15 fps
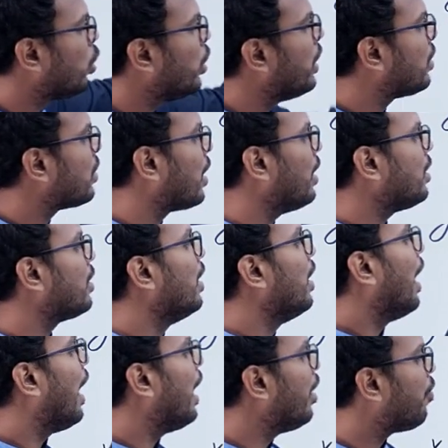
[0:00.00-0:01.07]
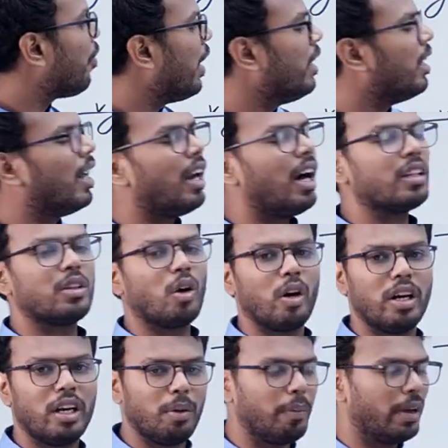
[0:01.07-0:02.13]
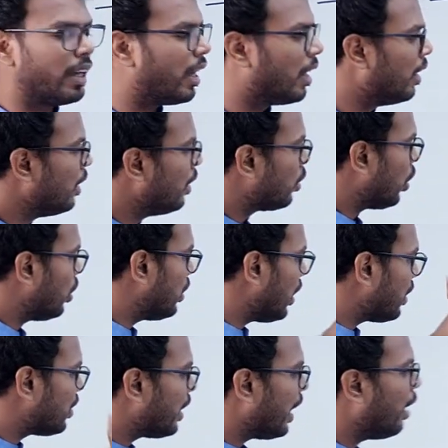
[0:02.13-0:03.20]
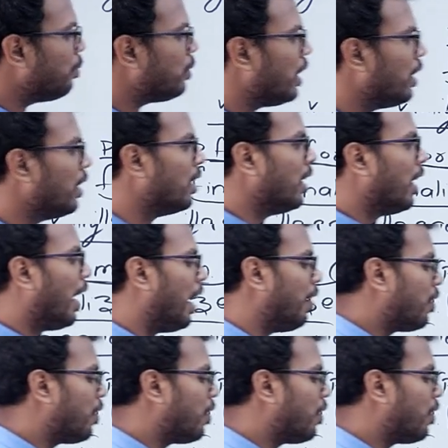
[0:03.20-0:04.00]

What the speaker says: to discuss, and final authority making. So the same thing, I